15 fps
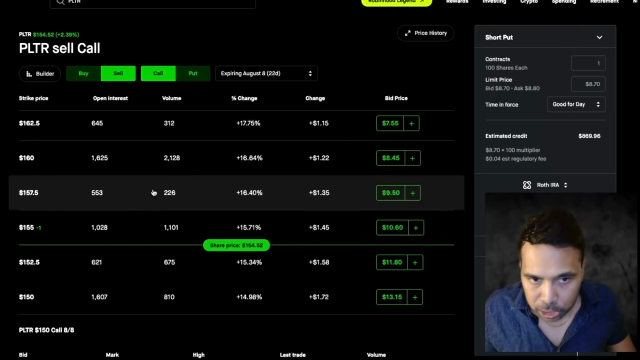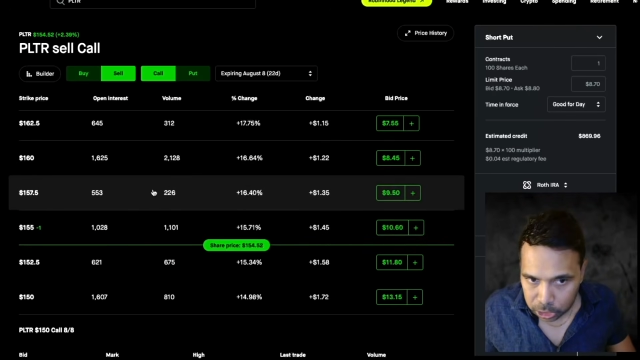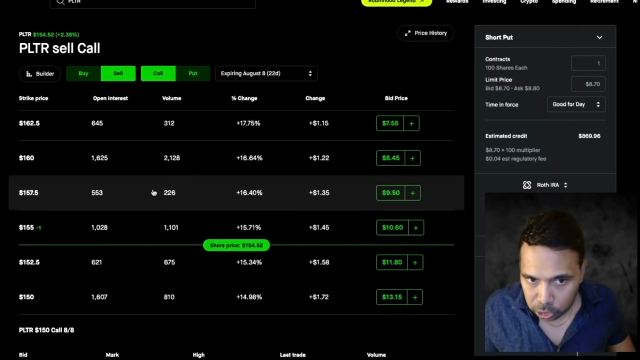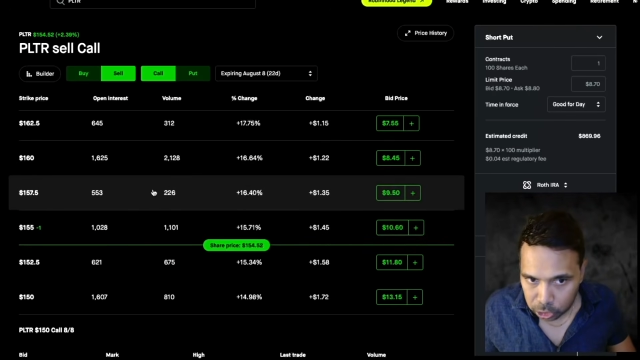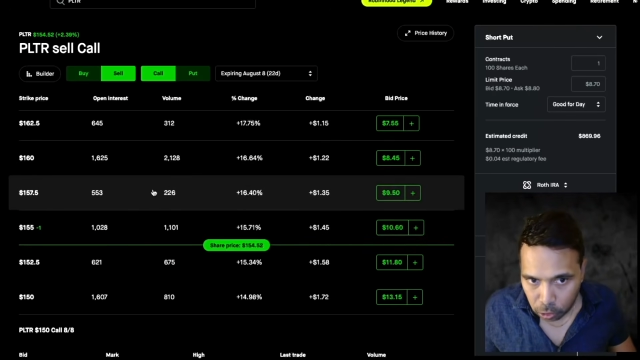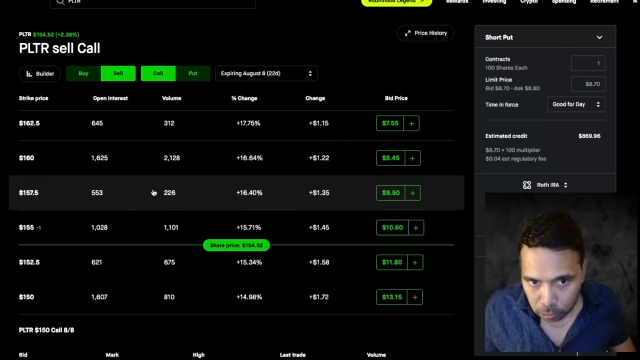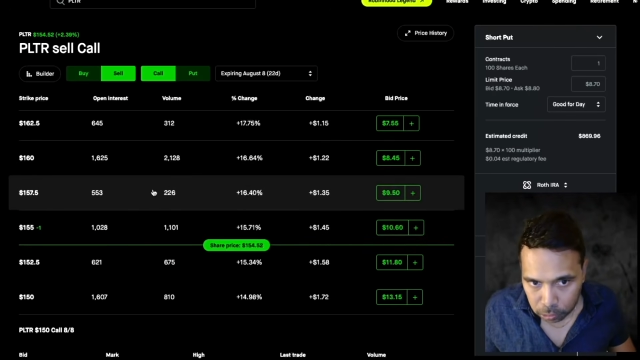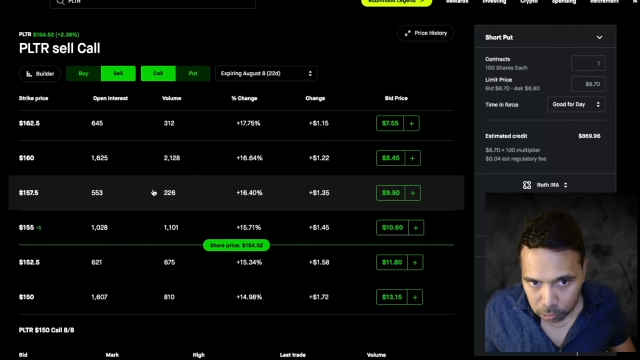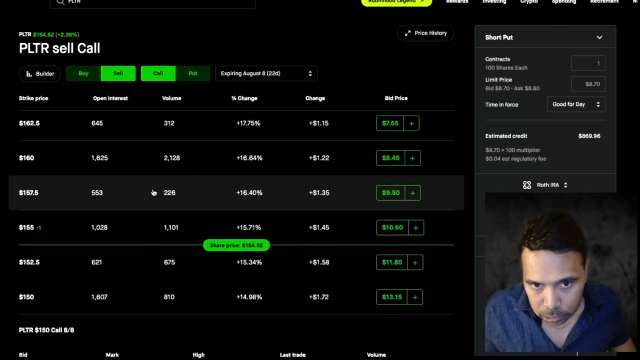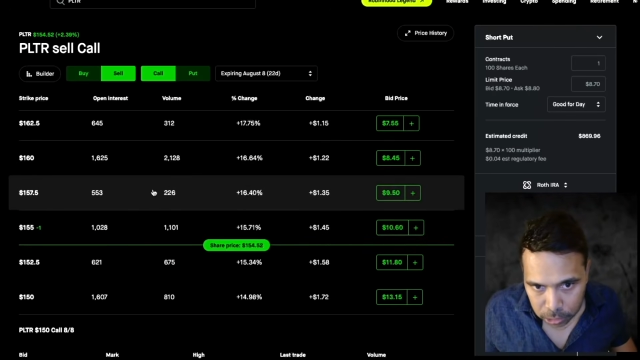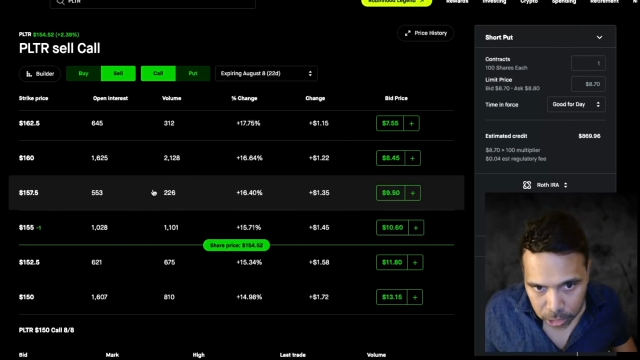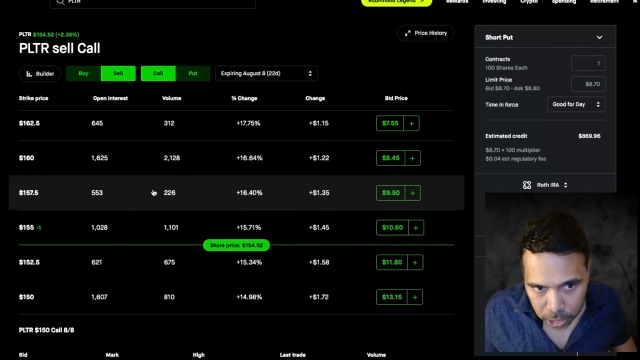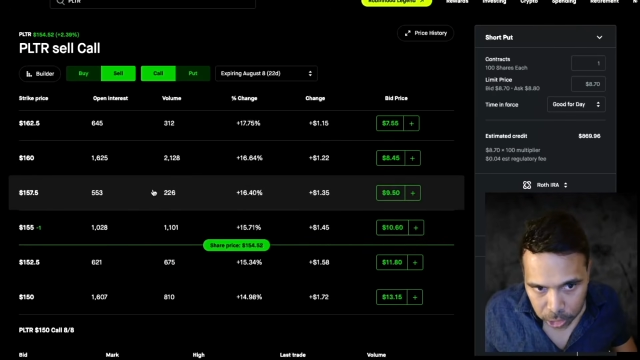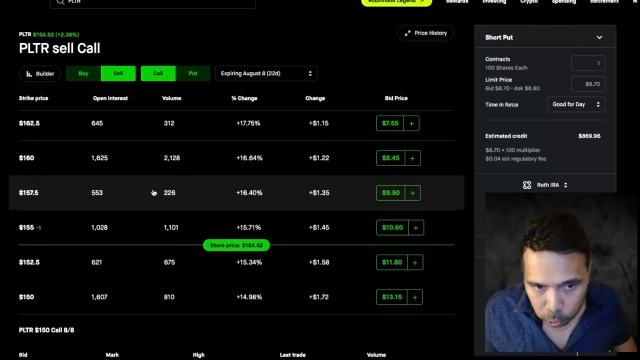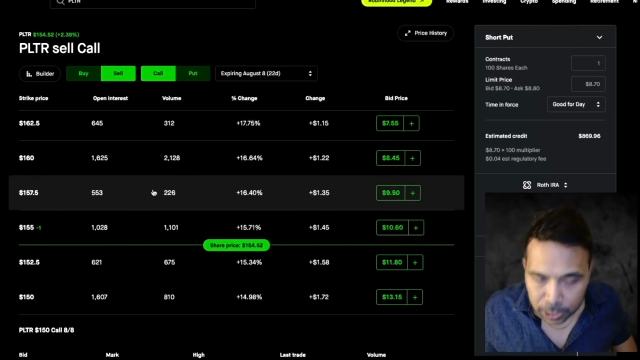stocks
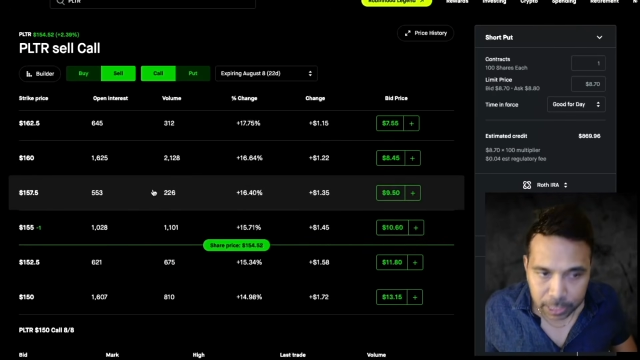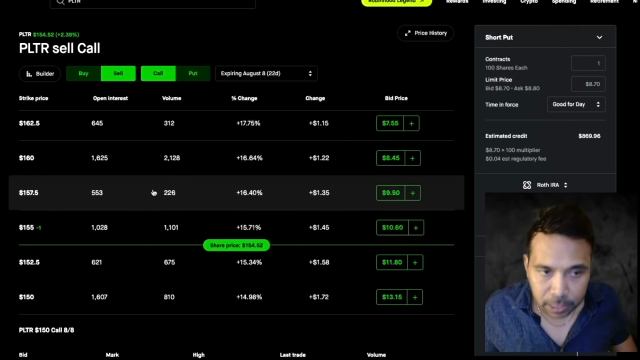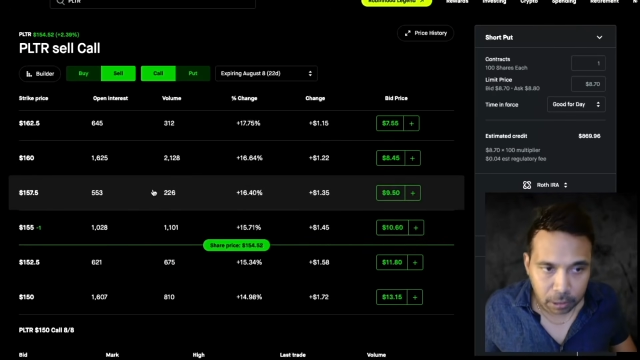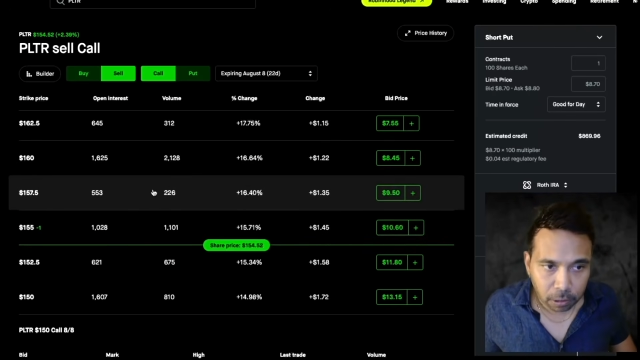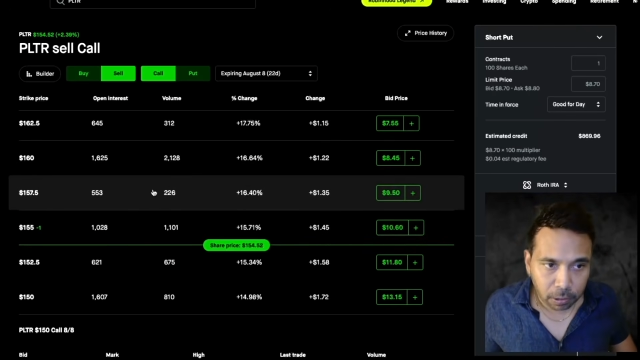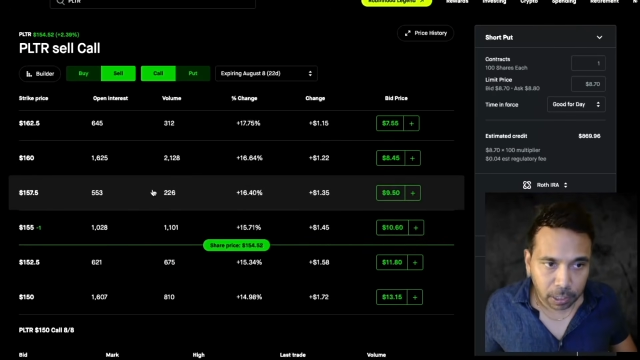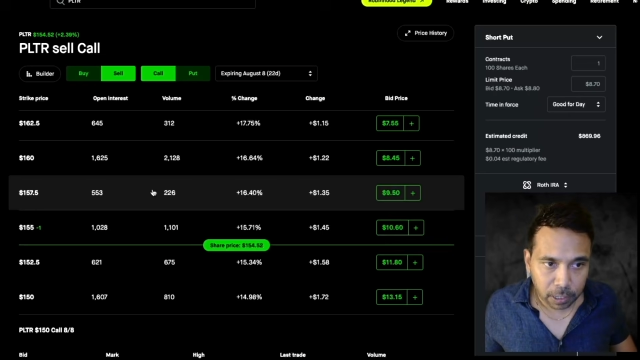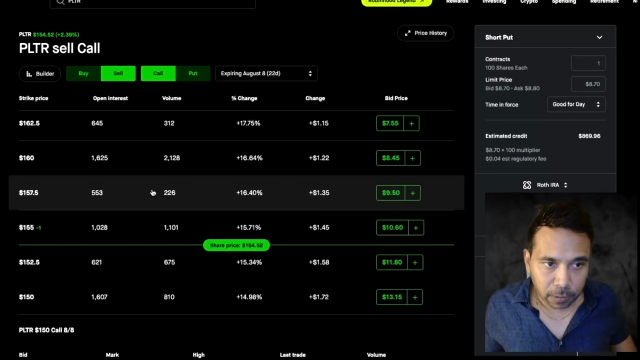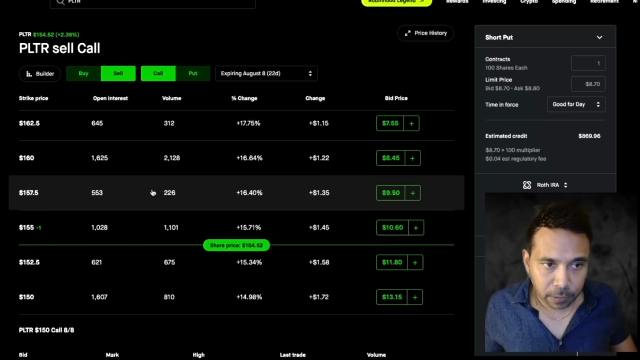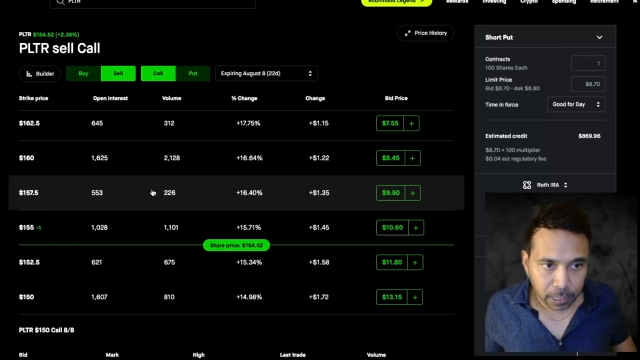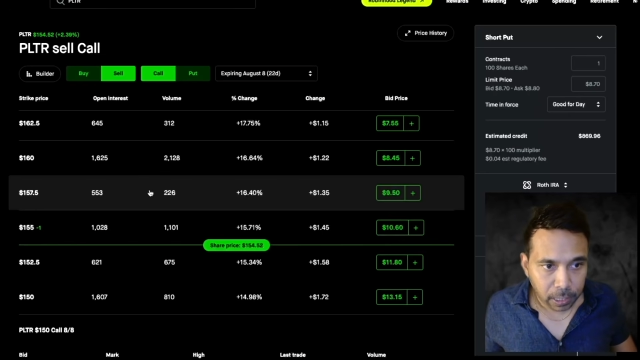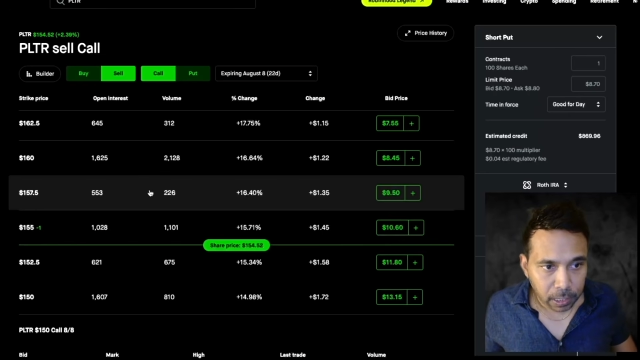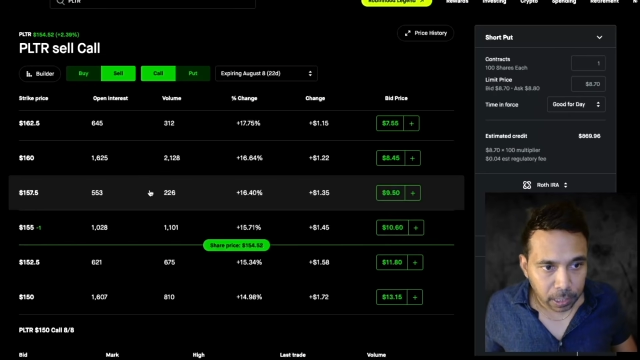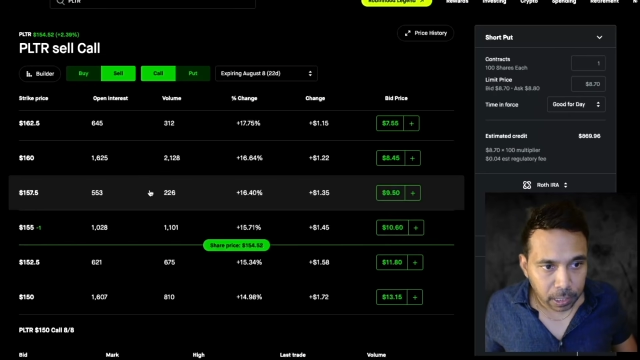to get called away.